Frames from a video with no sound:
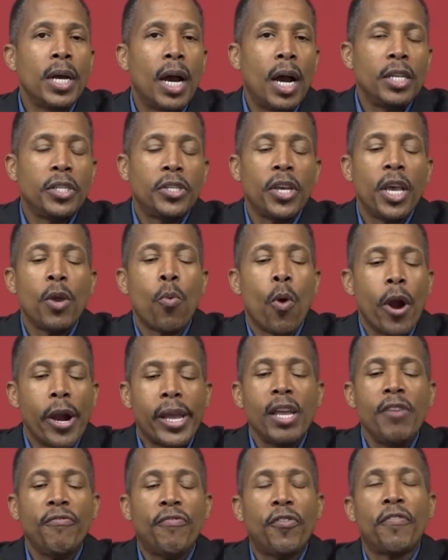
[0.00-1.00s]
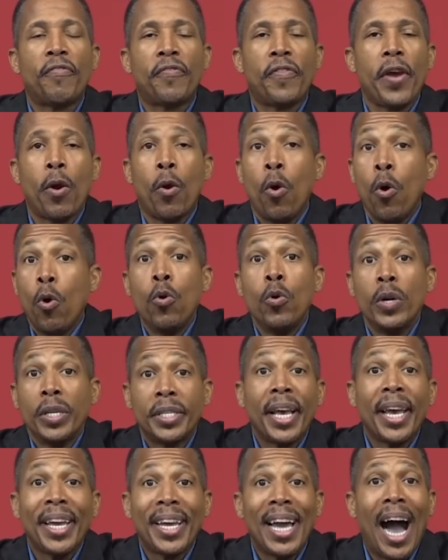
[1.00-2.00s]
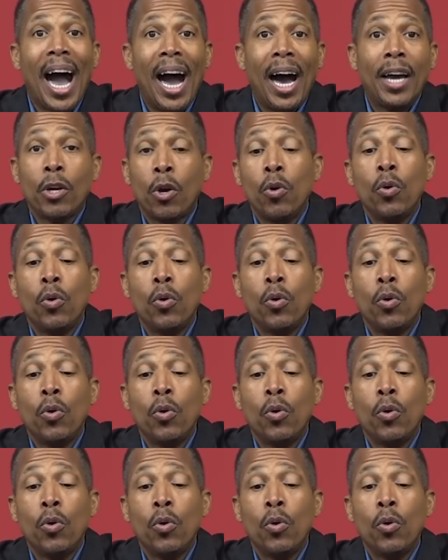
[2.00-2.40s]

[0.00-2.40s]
uh, you see, working for Pharaoh, who is a god,